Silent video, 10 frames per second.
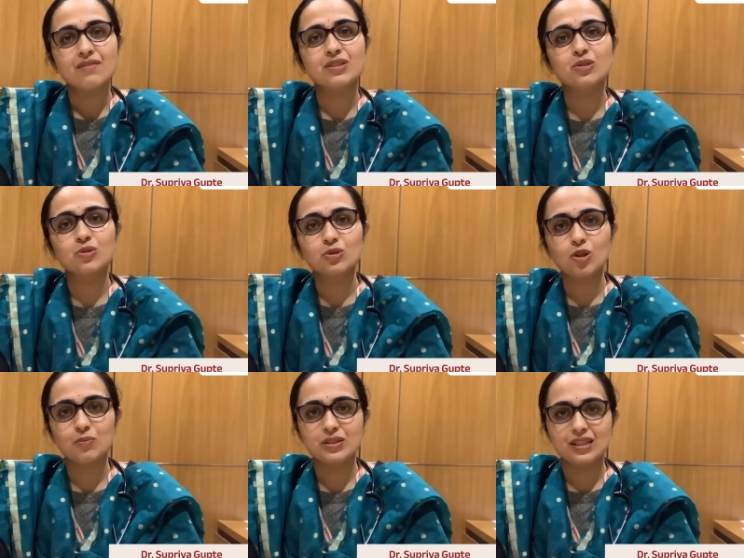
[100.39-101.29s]
with growth
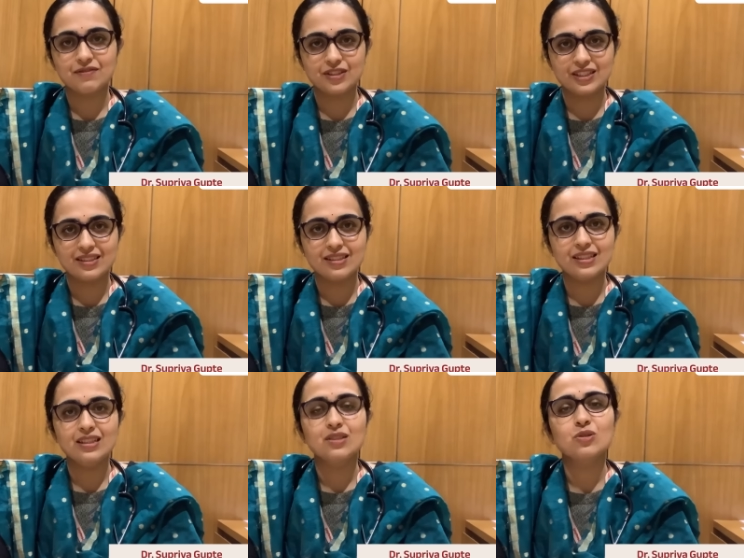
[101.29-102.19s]
hormone
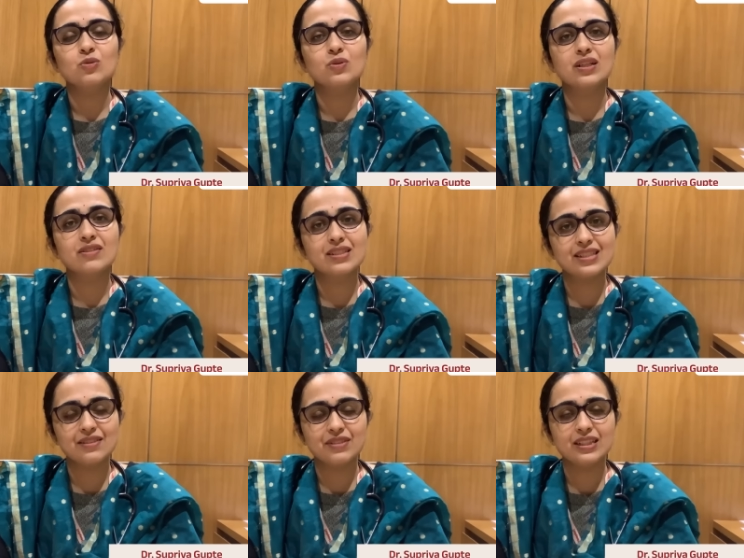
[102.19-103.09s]
deficiency who are
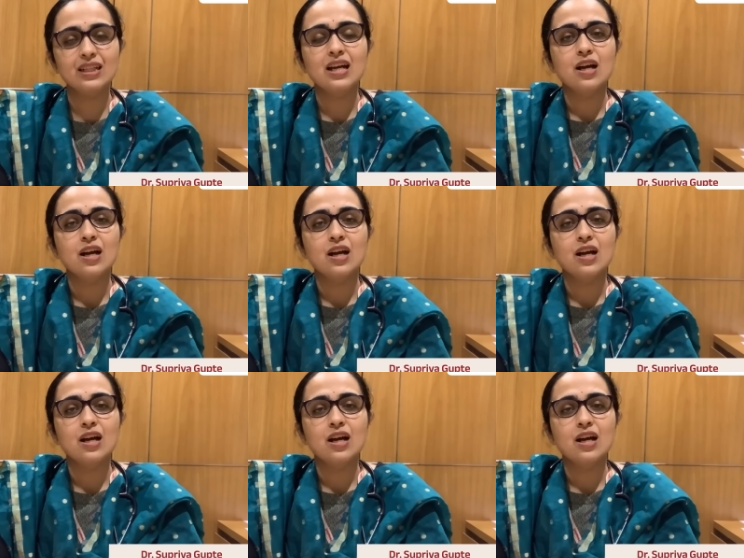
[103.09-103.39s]
receiving